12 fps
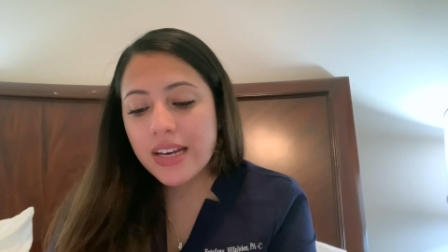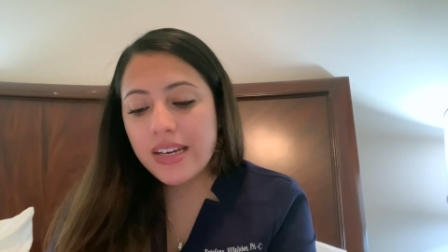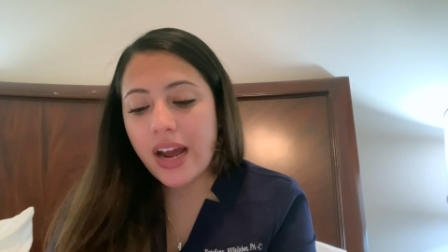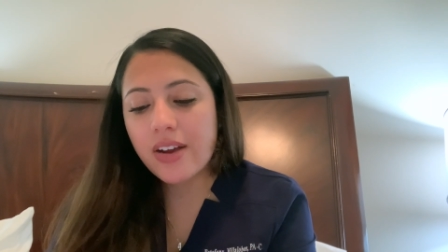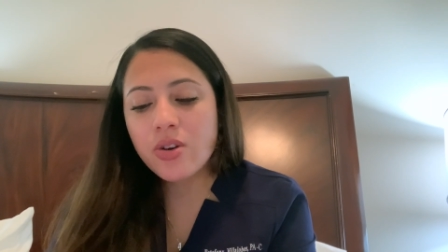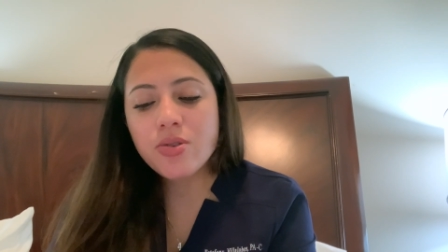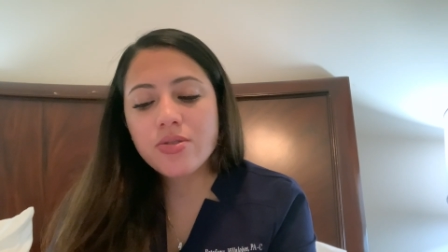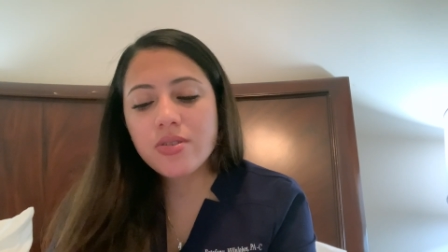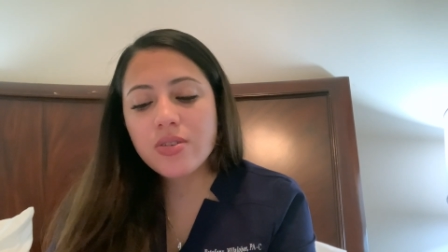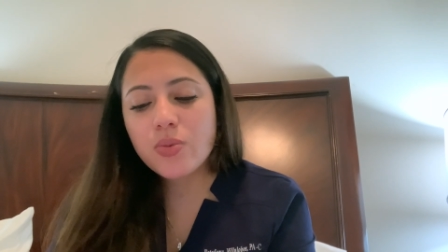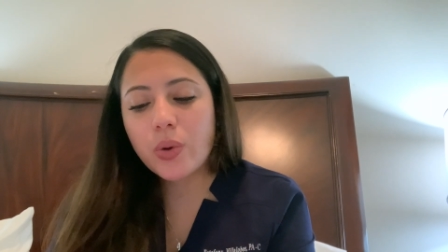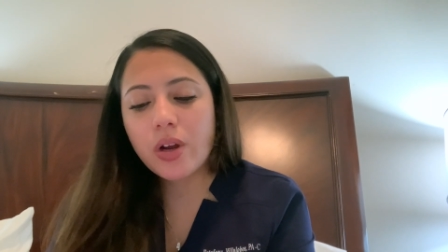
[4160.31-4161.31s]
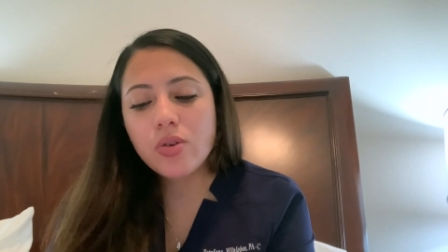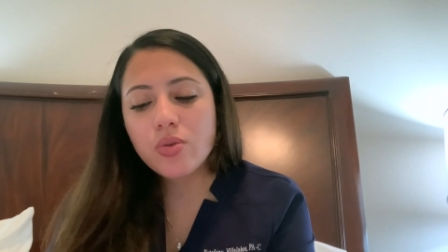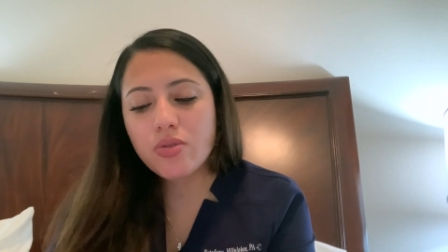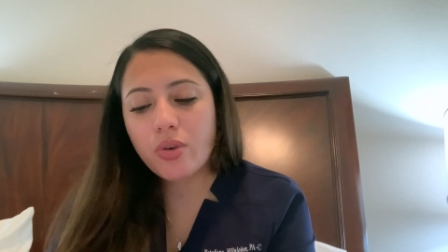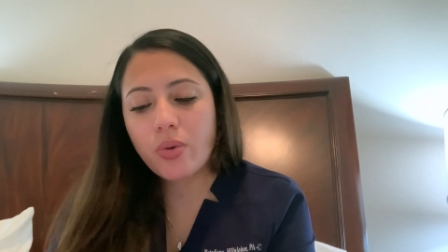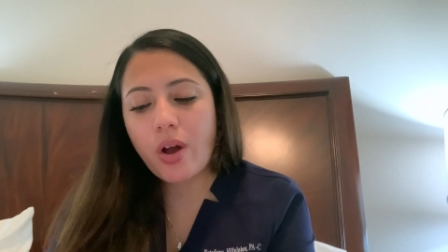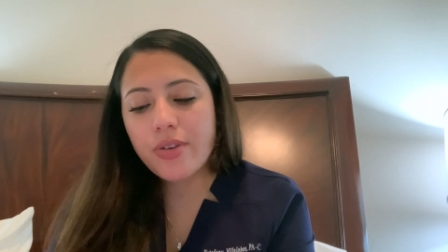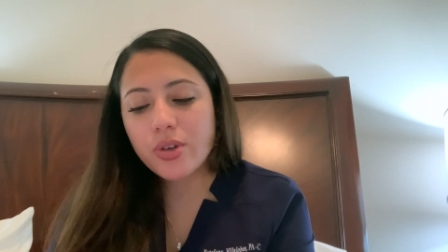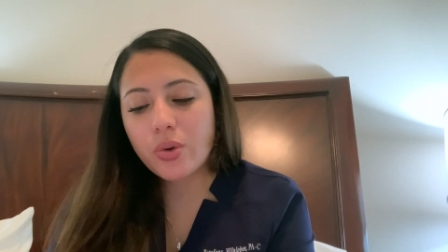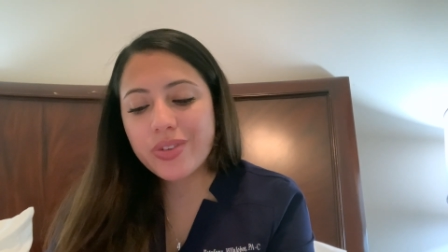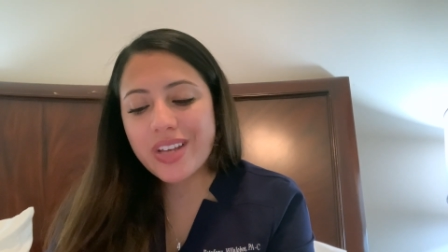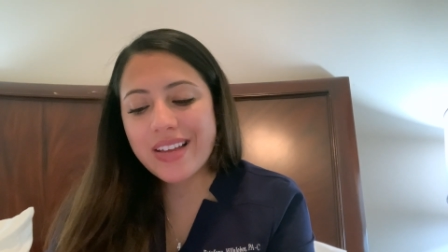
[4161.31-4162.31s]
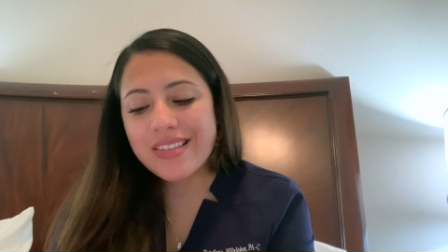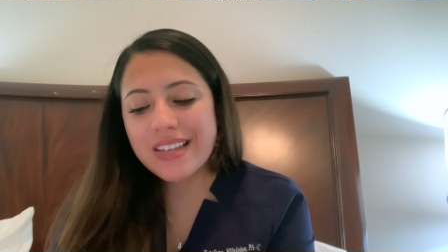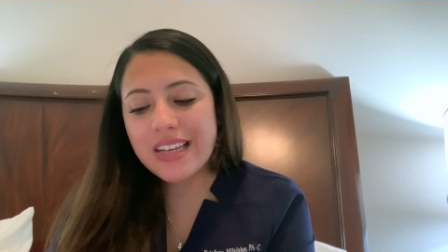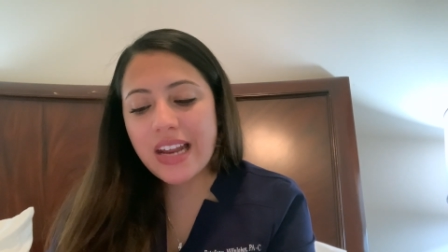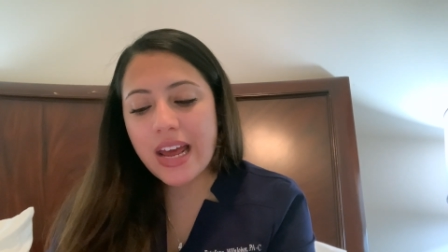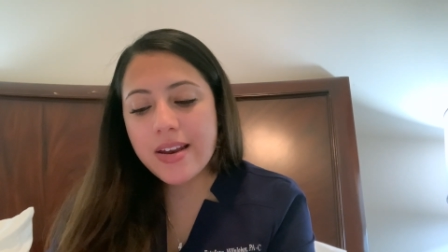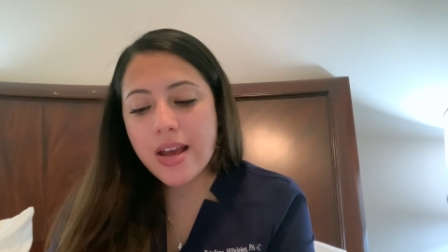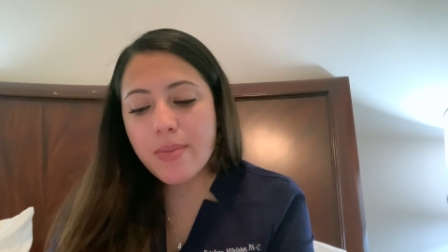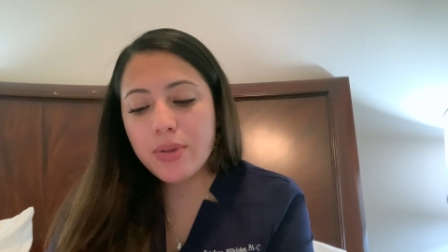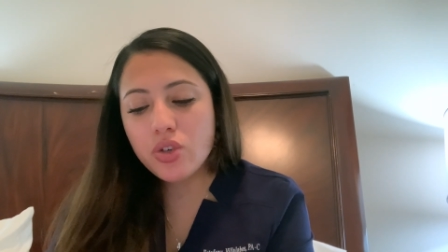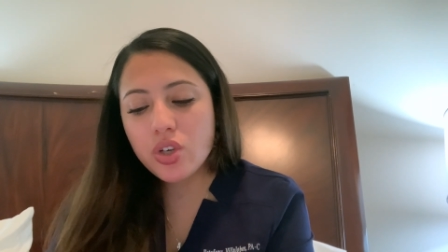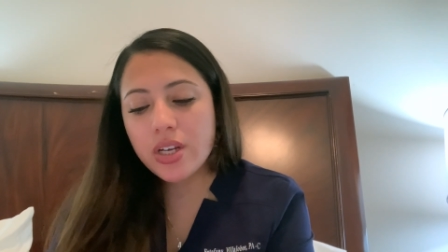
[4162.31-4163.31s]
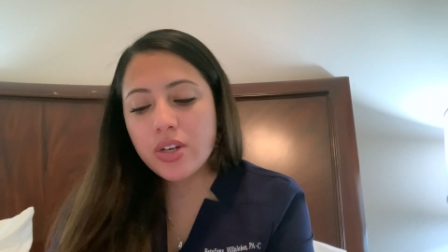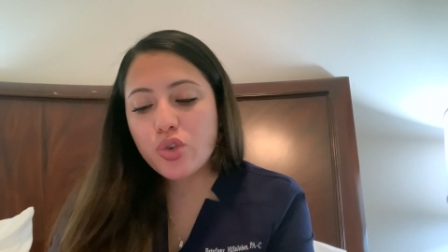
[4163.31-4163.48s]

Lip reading: Diagnosis, we're going to do serological testing and imaging.